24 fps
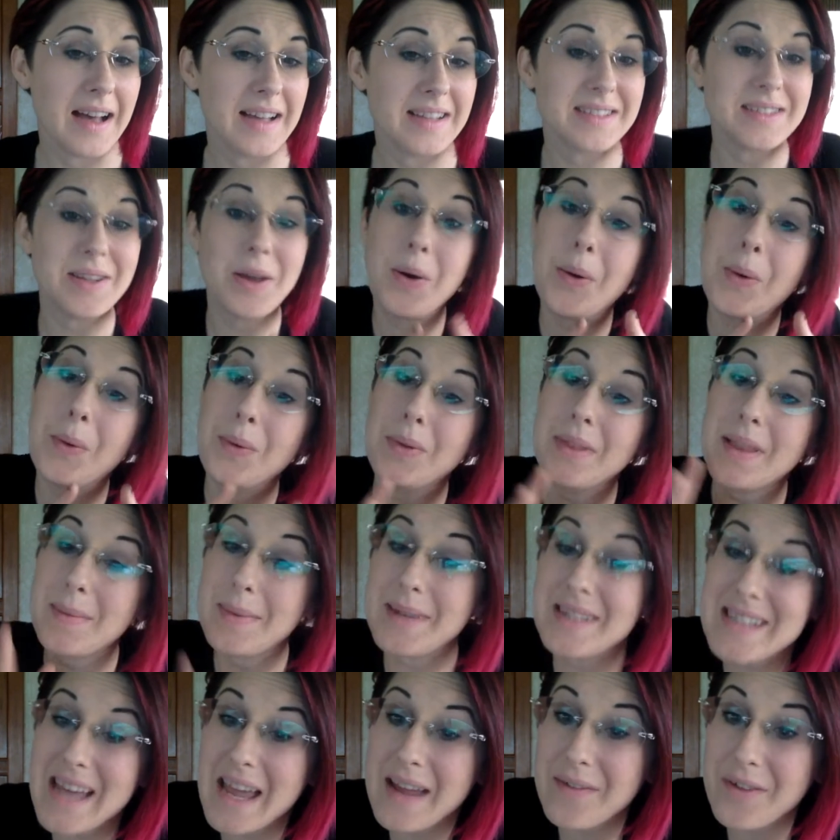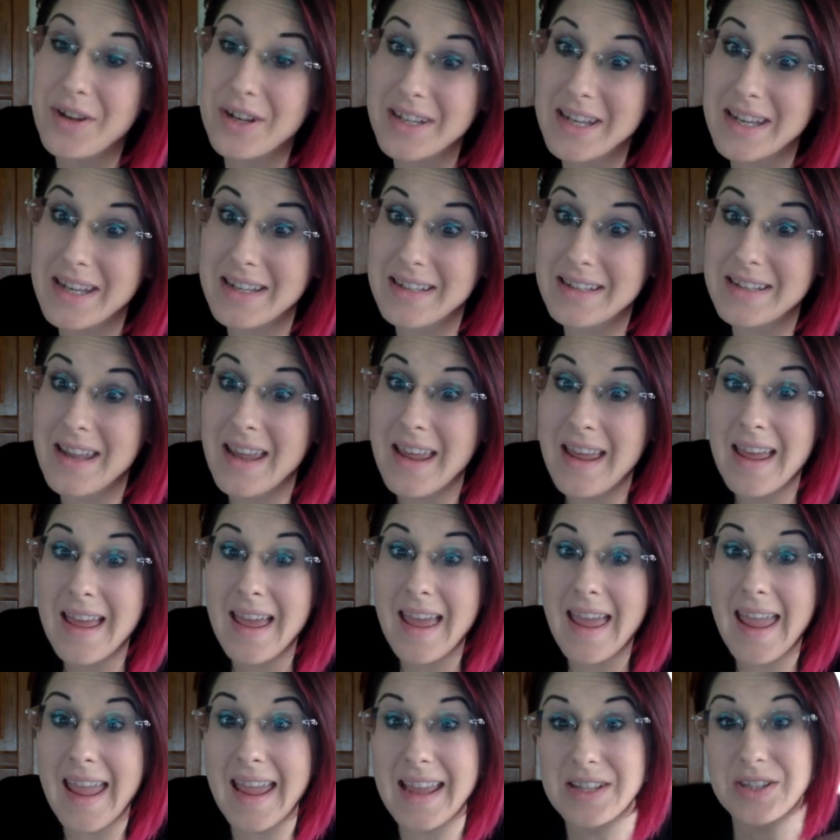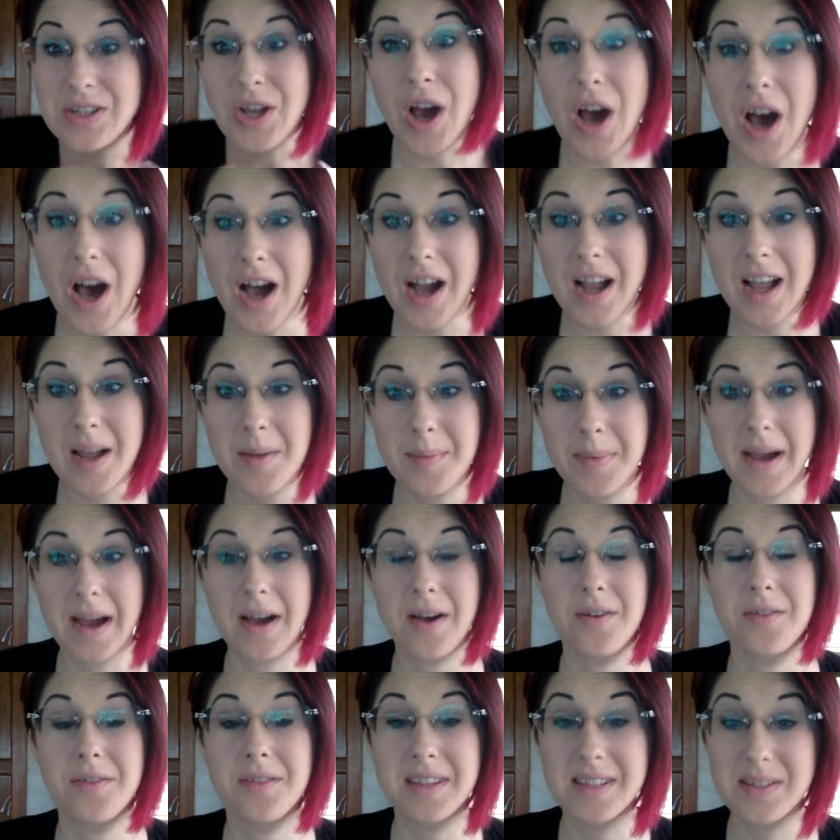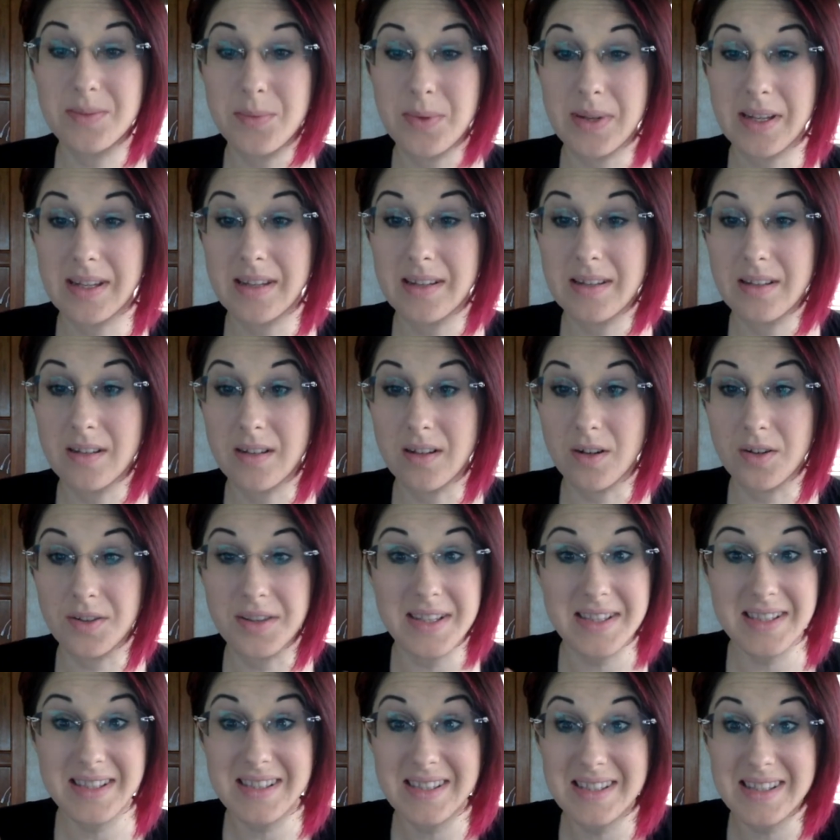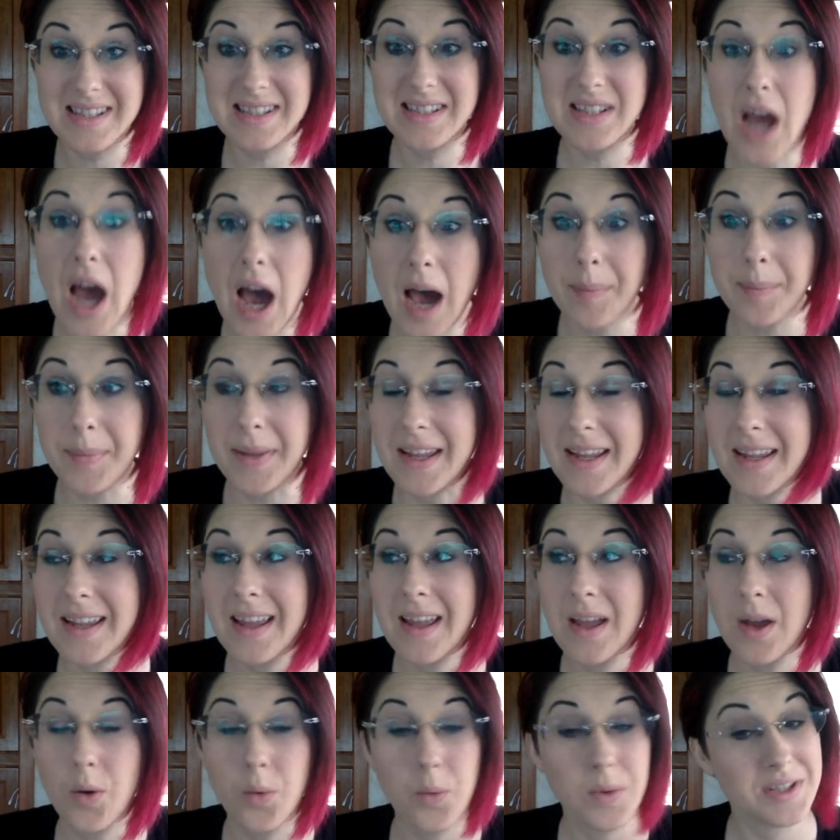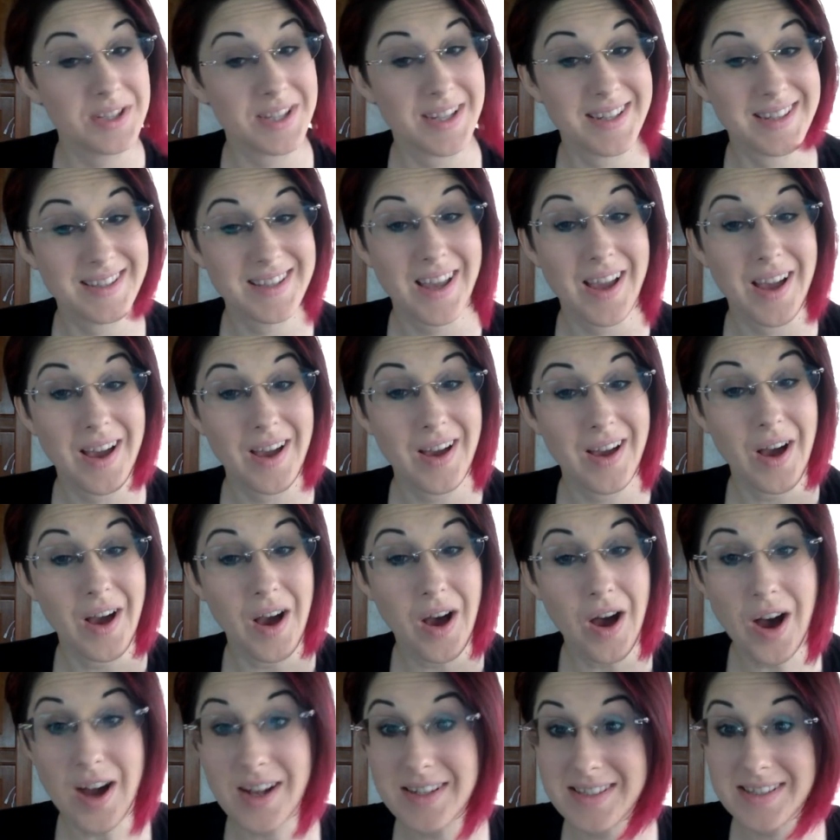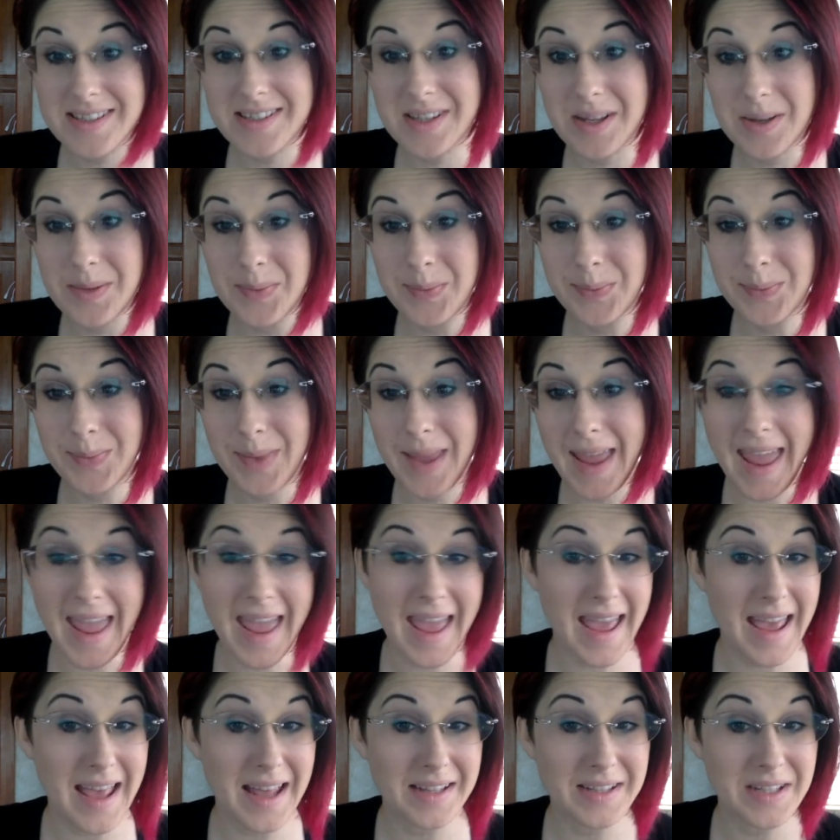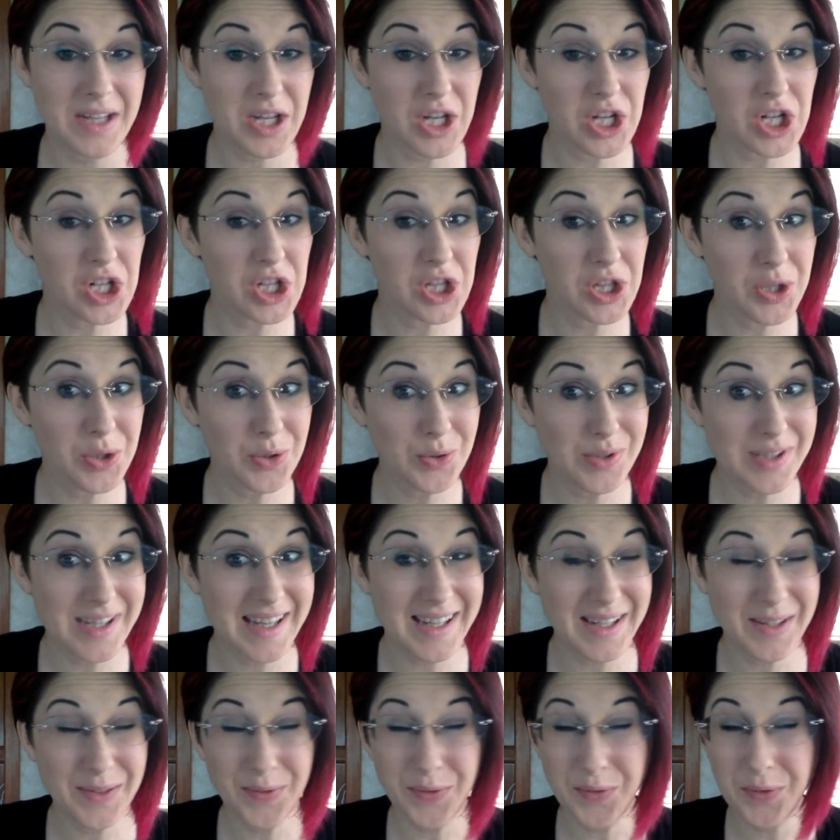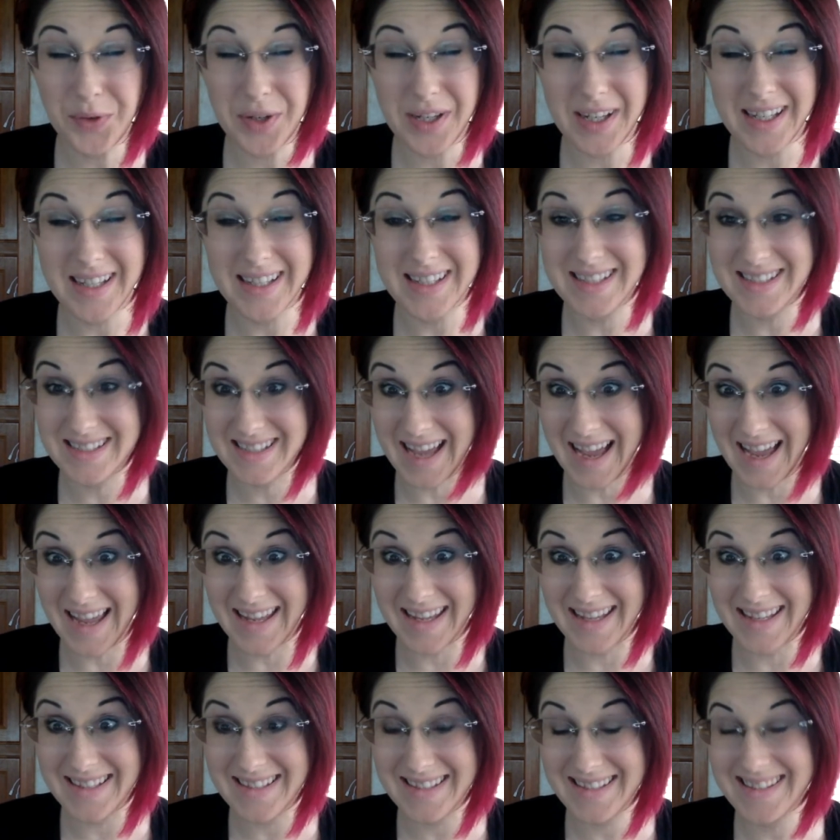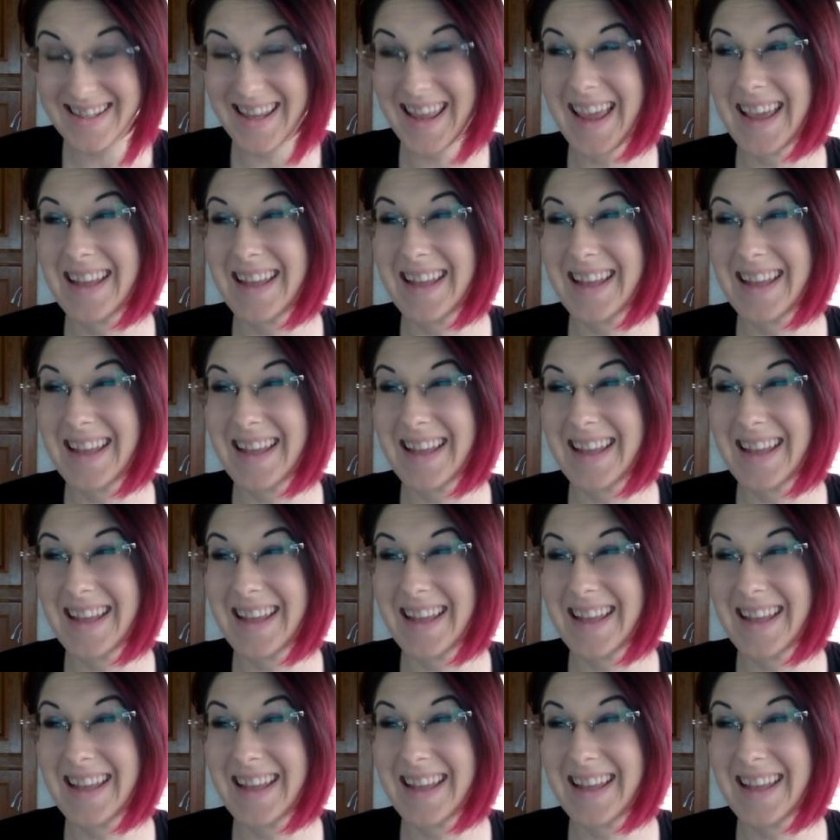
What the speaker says: So let me dive on in and talk about this week, or this topic, which is autism and gluten-free diets.